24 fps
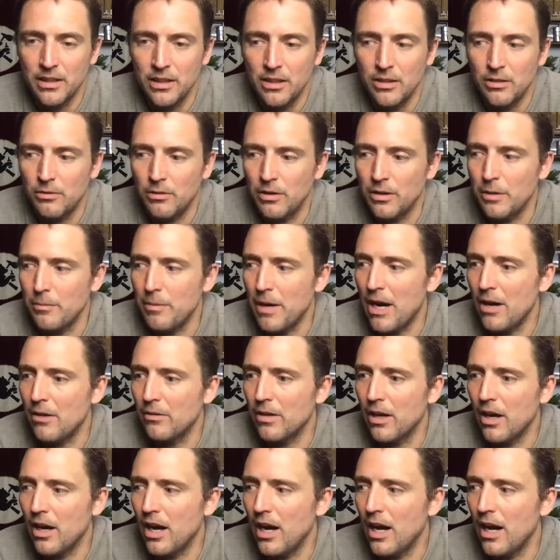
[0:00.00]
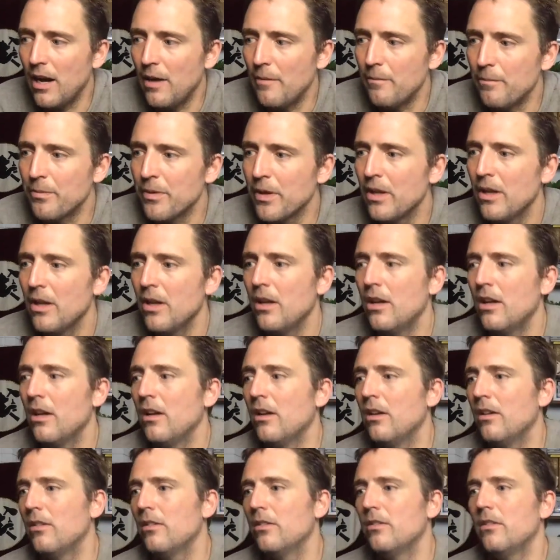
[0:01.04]
What about
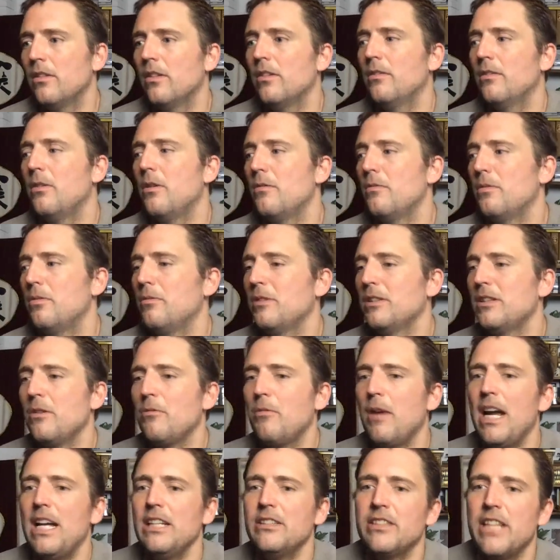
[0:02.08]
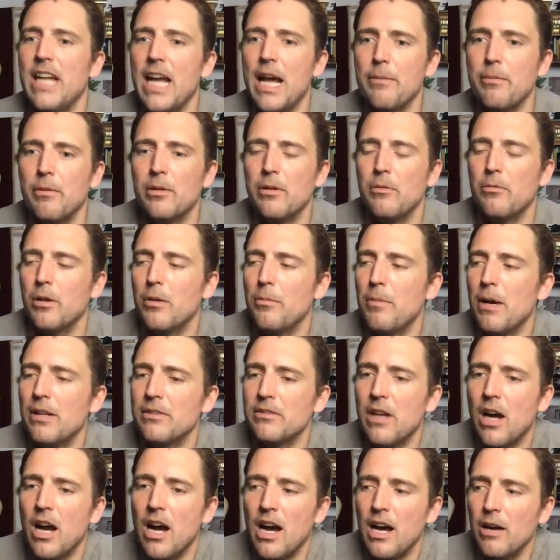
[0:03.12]
with the wage gap? What
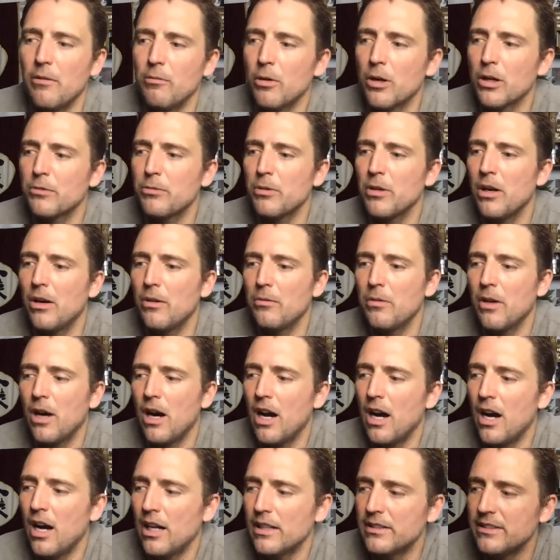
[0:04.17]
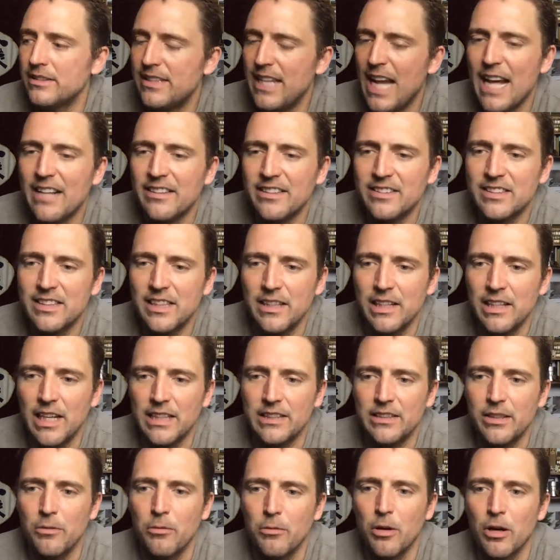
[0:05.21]
about deaths
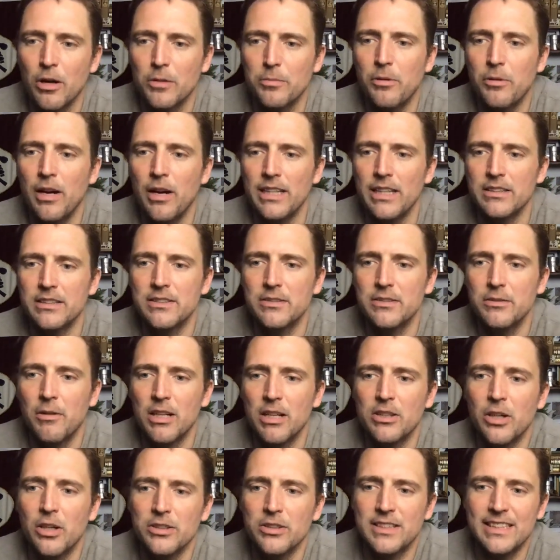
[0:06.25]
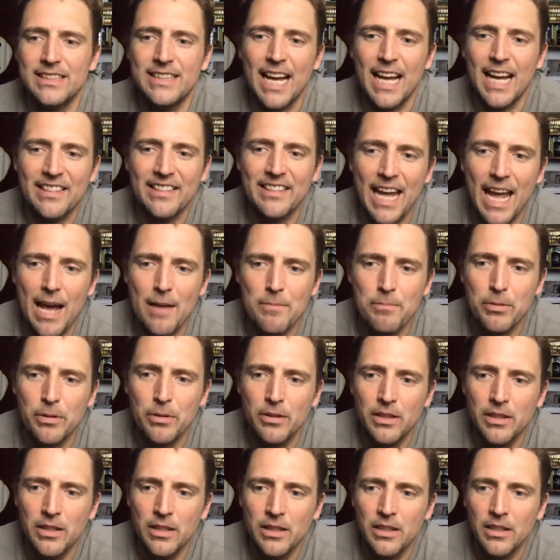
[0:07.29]
at the workplace? You want to close the death gap?
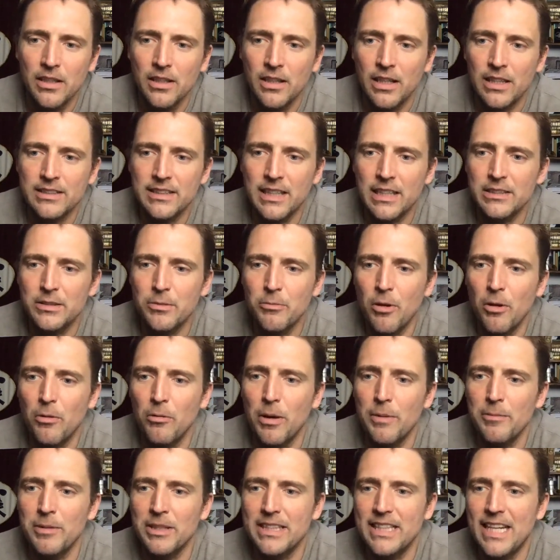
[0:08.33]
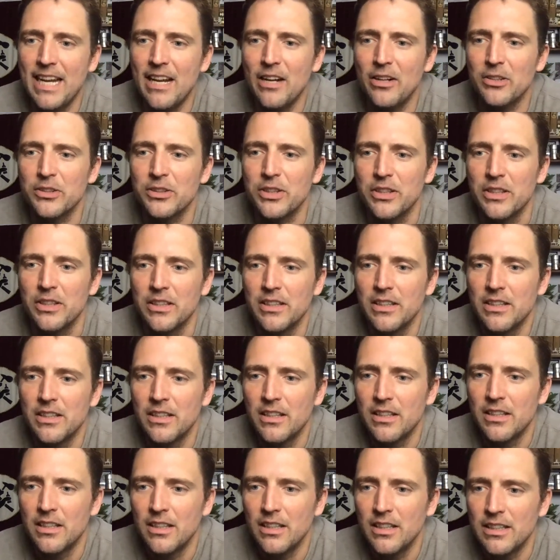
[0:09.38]
Let's get some more women killed.
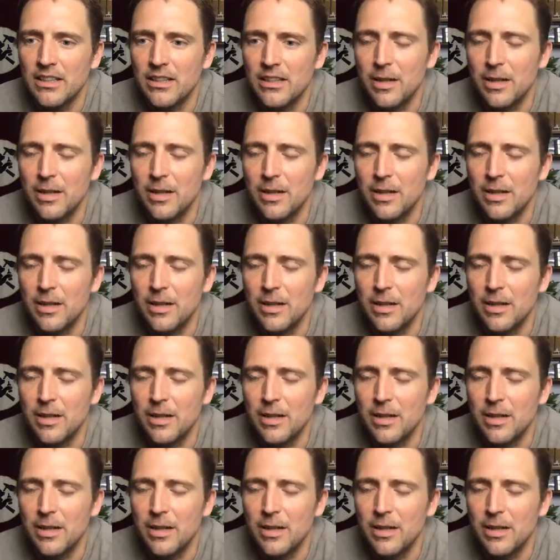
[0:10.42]
You know what